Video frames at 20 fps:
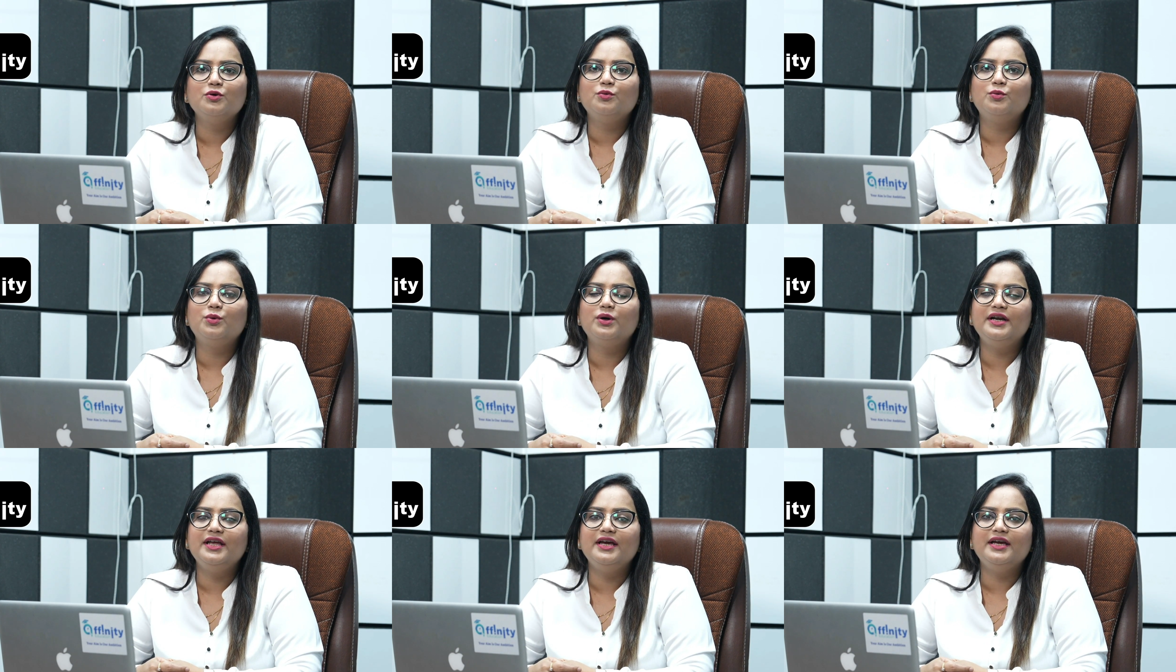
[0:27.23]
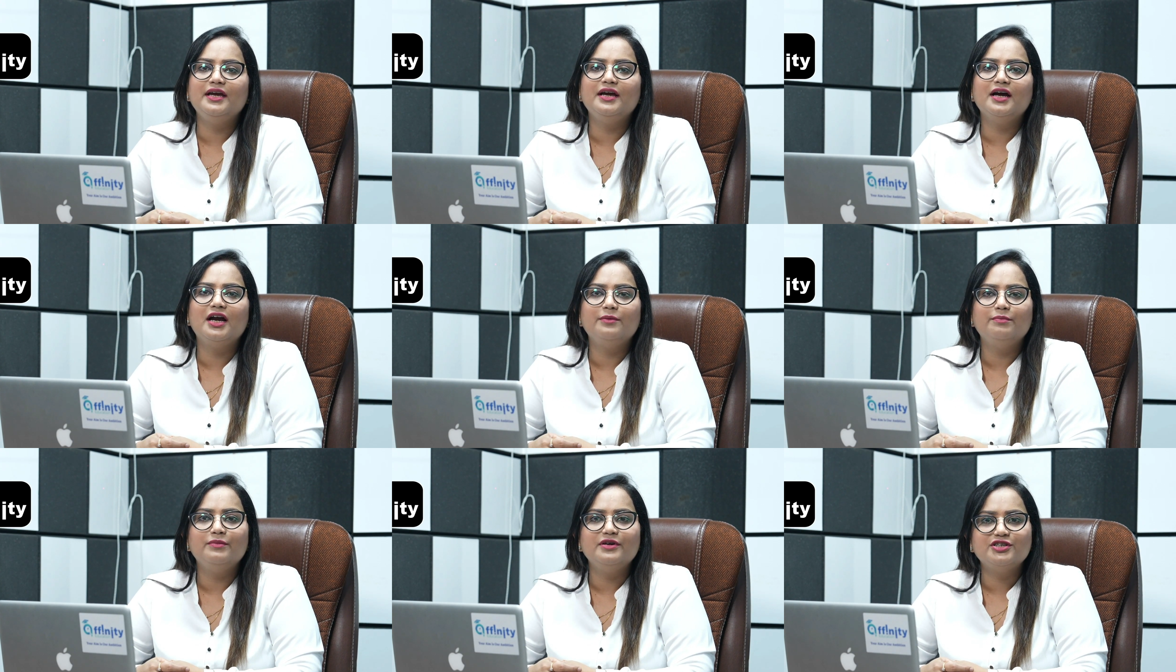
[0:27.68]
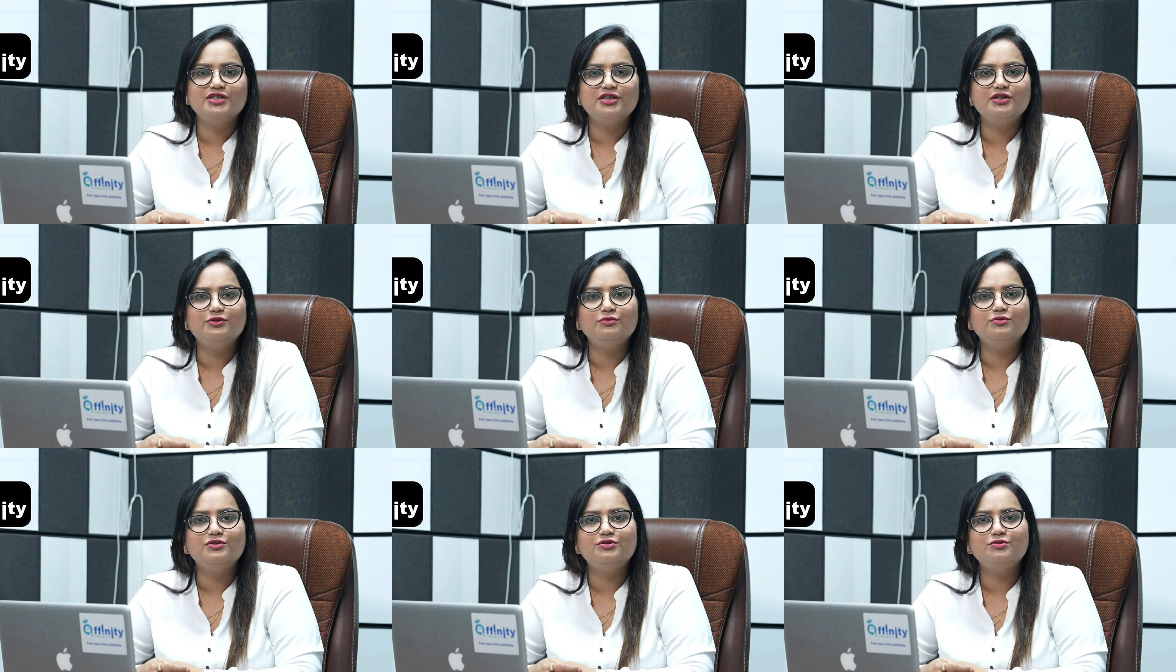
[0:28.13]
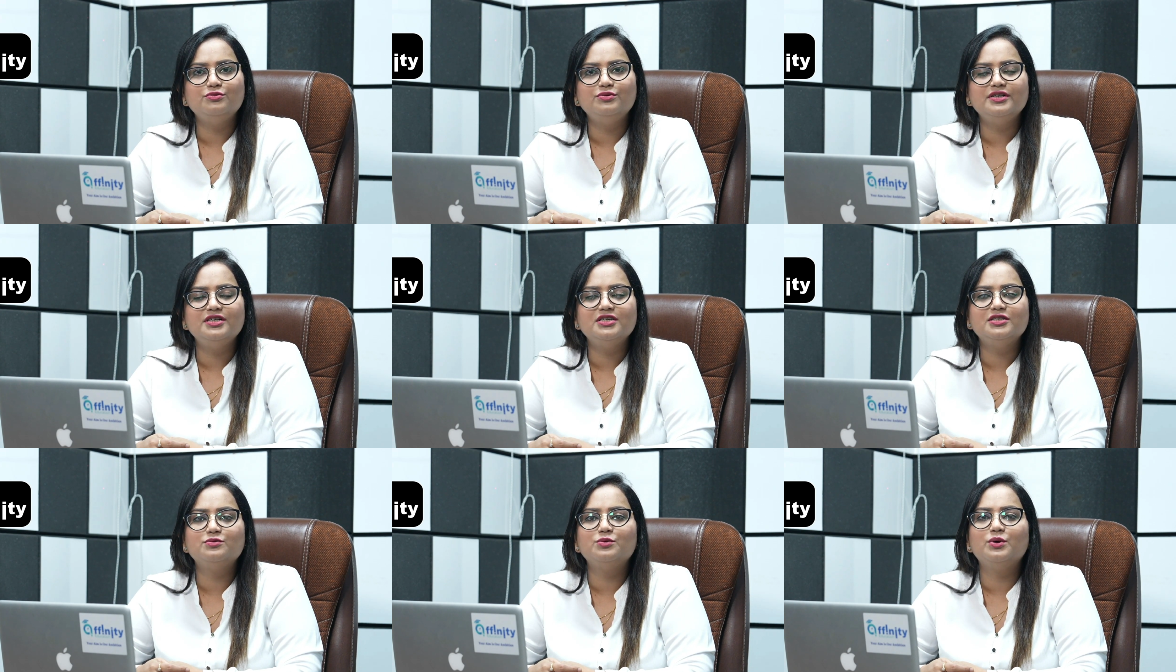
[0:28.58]
for taking admission to
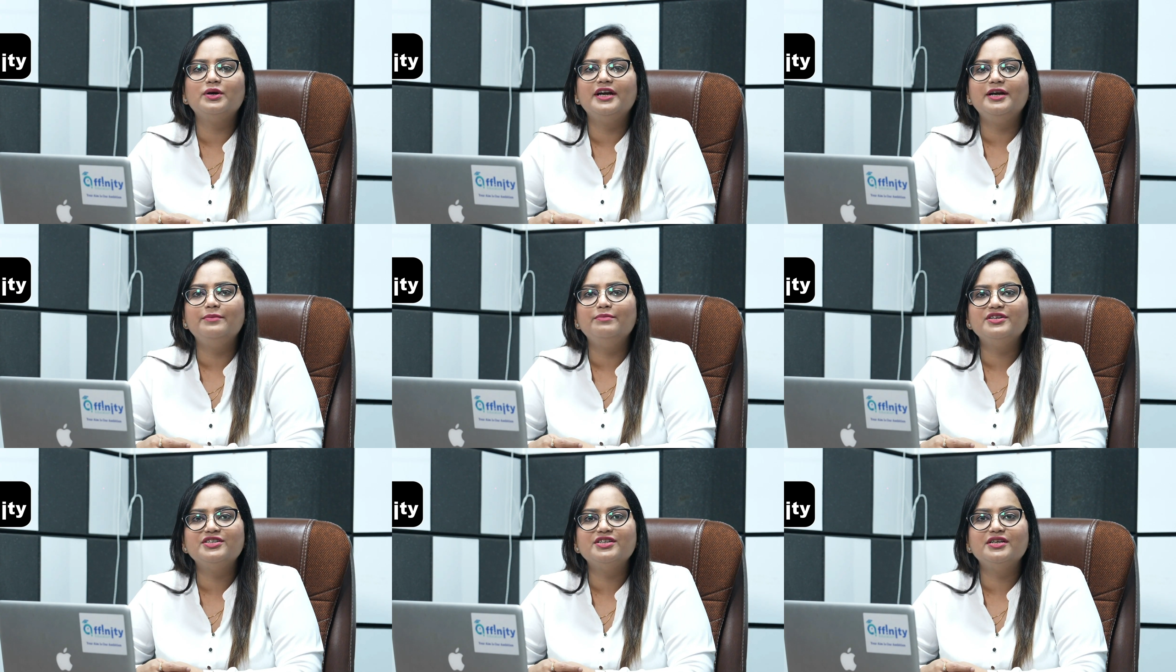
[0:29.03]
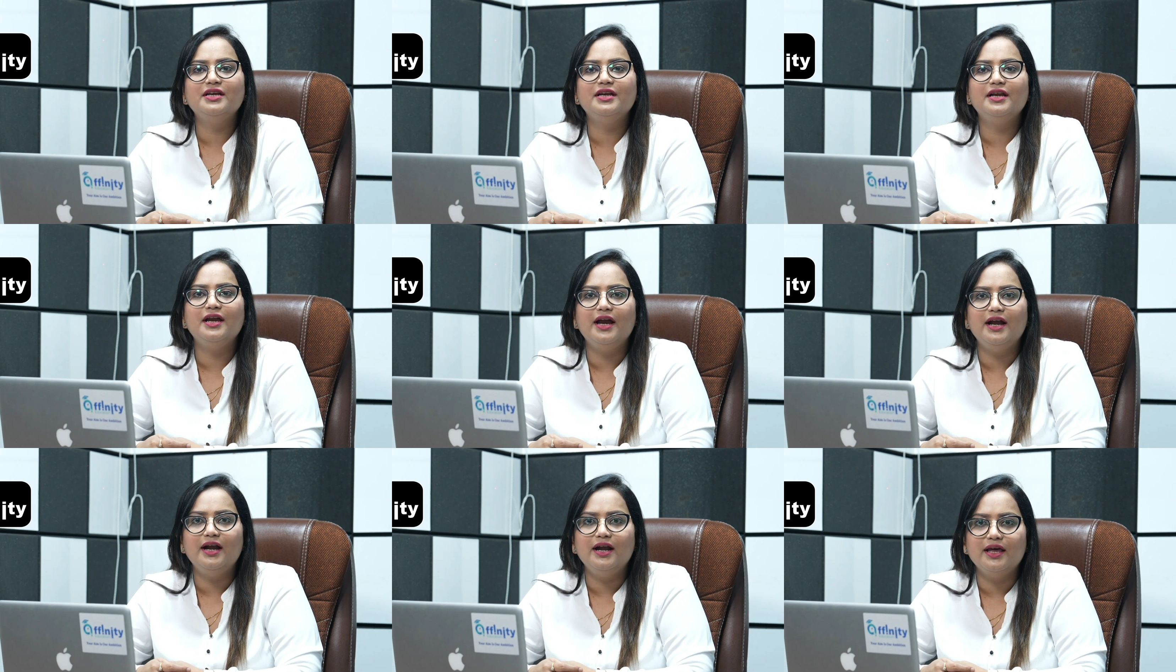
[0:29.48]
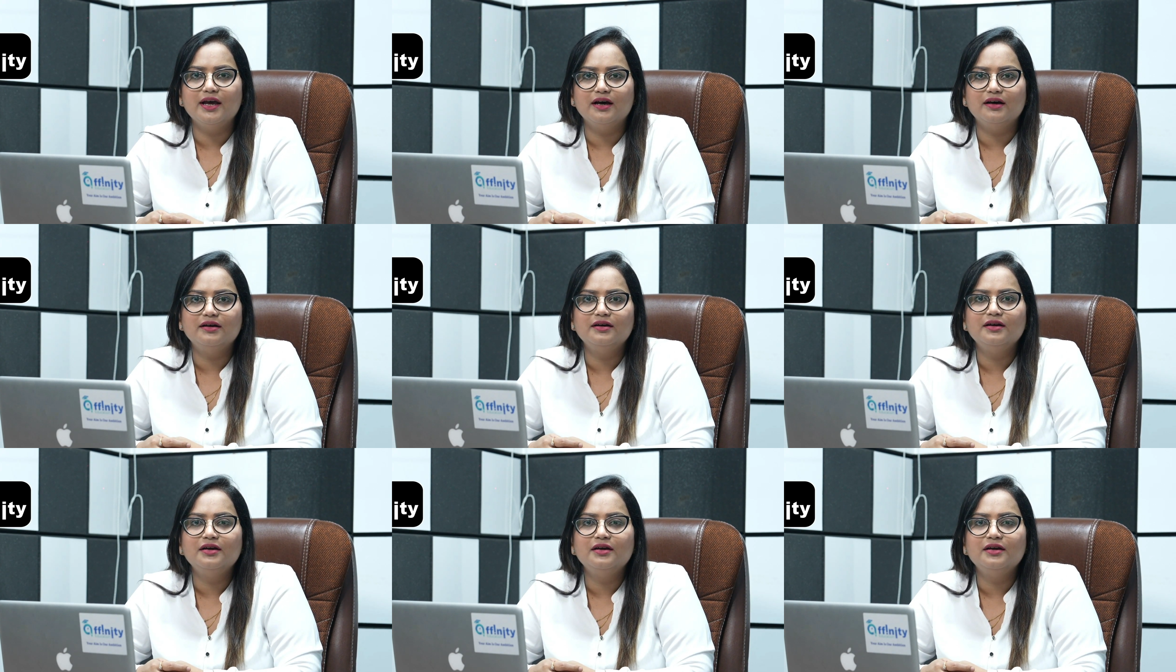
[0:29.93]
students for admission in India.